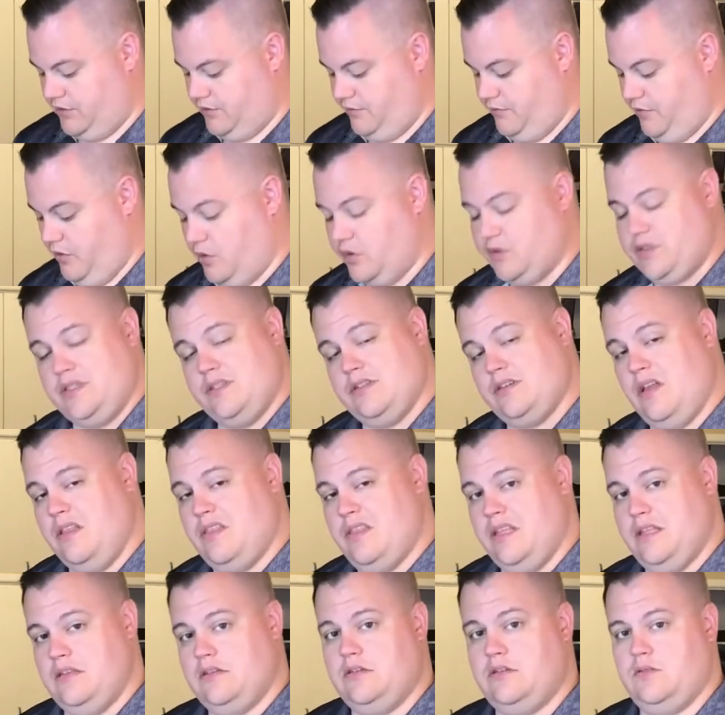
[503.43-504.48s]
focuses on
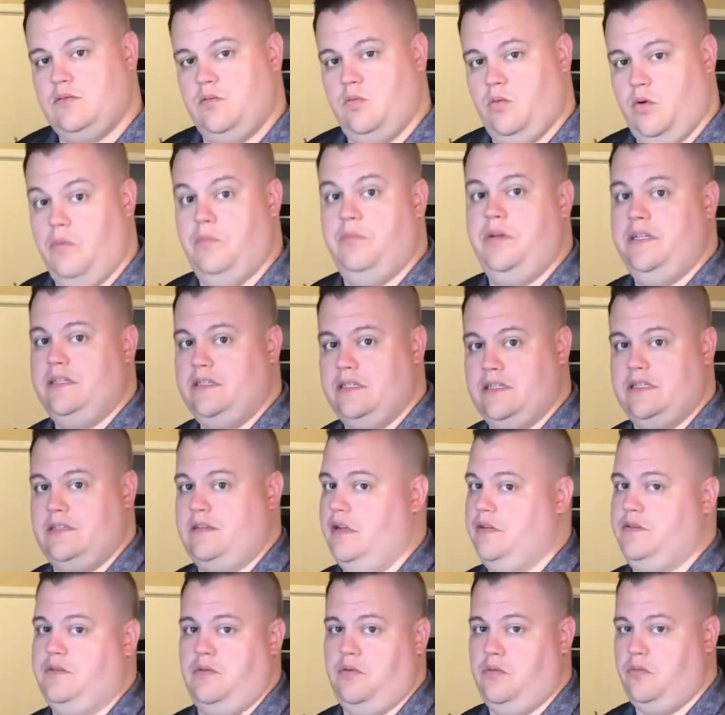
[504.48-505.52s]
this will be
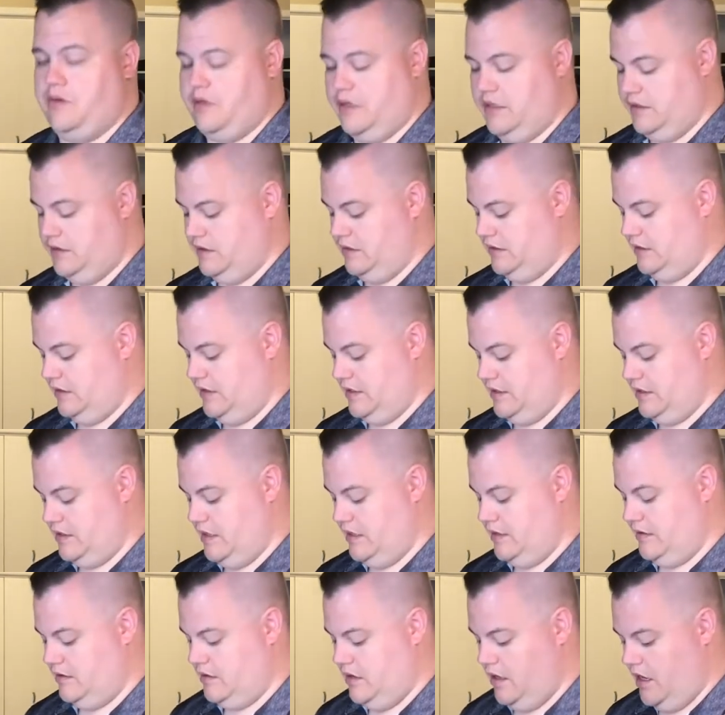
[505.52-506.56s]
successful because
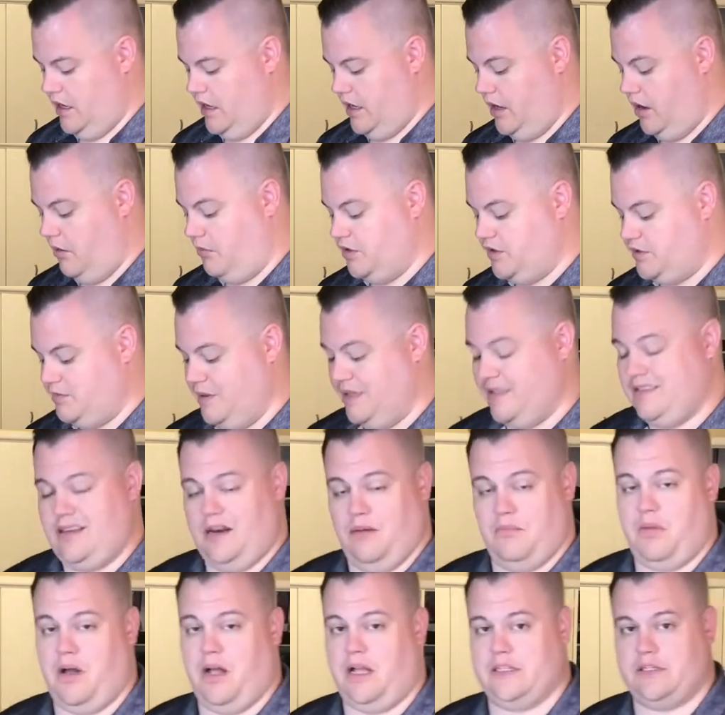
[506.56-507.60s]
it almost makes it
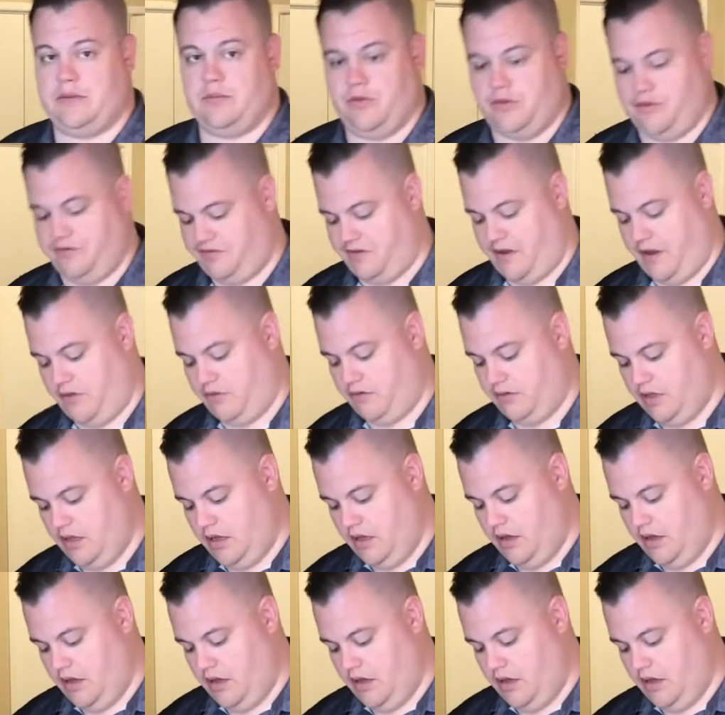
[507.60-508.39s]
impossible to fail.